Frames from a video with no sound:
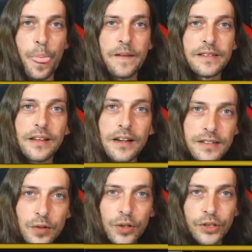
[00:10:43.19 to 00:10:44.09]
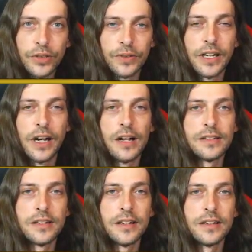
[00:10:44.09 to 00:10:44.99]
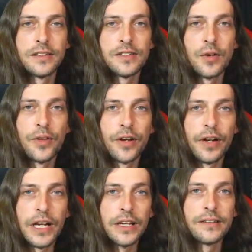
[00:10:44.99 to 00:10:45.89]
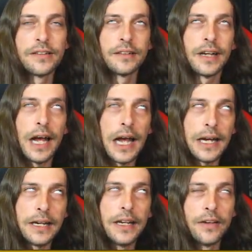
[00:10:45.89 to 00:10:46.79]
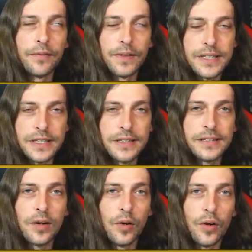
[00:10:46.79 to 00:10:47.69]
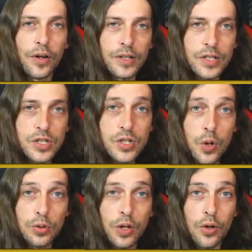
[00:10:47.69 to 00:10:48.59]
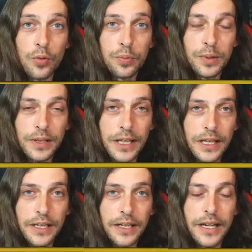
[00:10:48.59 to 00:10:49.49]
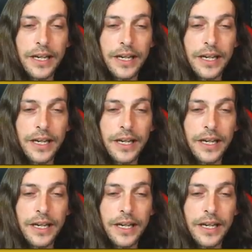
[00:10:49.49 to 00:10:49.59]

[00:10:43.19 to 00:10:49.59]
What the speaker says: It's a lot of story-driven content, so there is a kind of emphasis on solo play,